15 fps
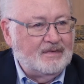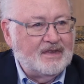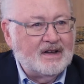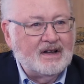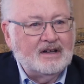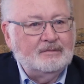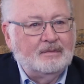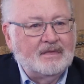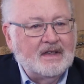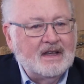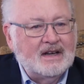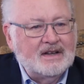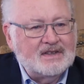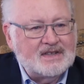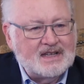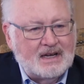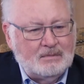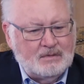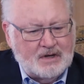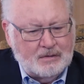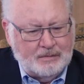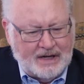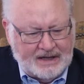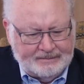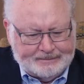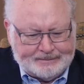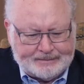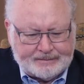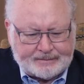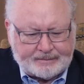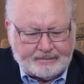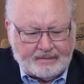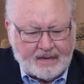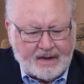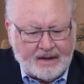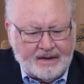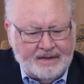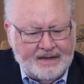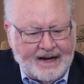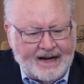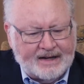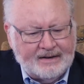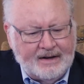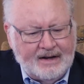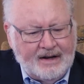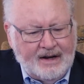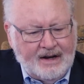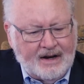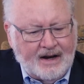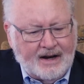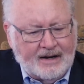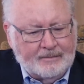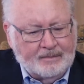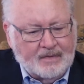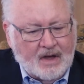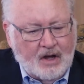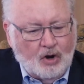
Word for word: Um, it has seemed to me that um,